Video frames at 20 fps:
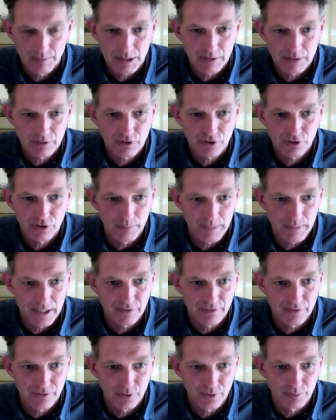Stop me
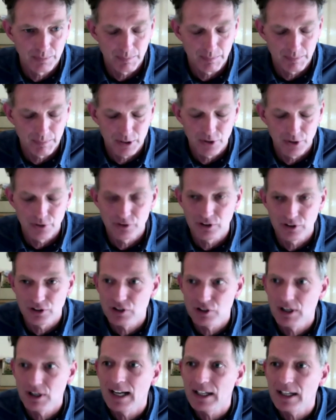if you're losing
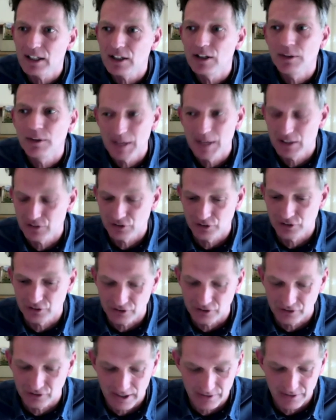track. That's just to
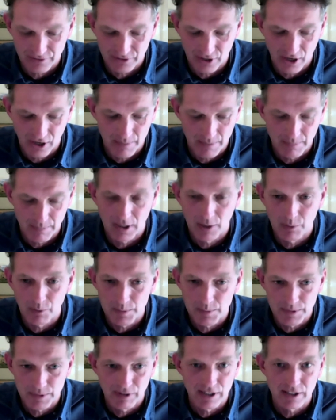save time. I will
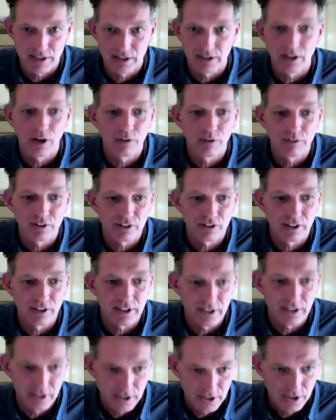be reading,
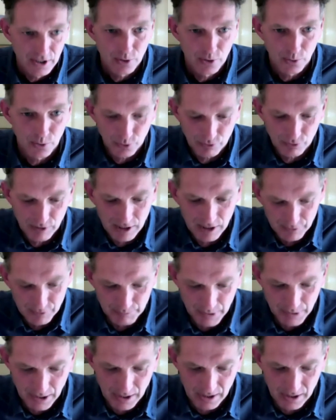obviously, all the
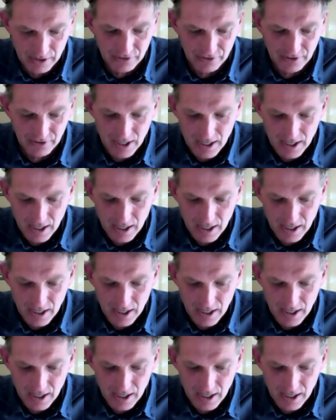relevant parts.